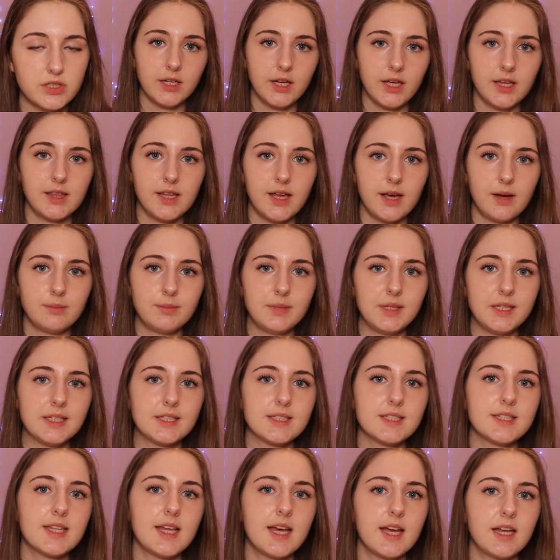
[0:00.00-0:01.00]
and that
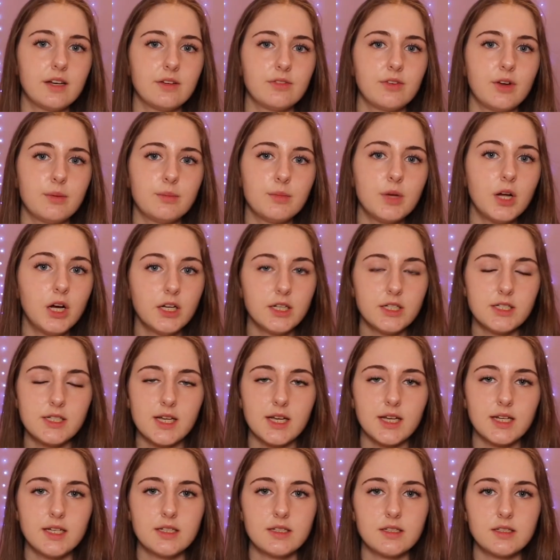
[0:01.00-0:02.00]
means that if I'm not
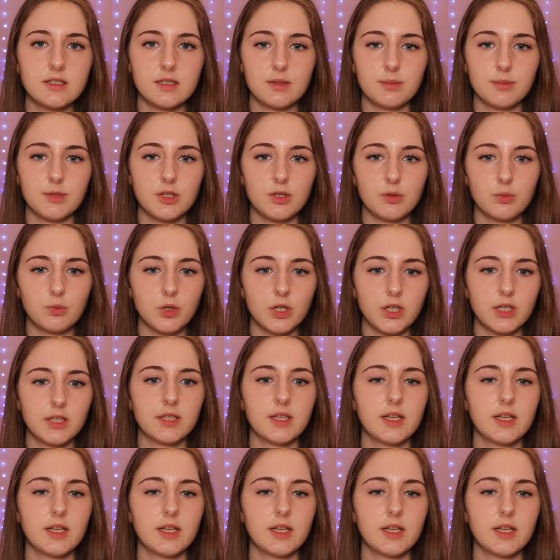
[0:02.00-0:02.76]
done some of the work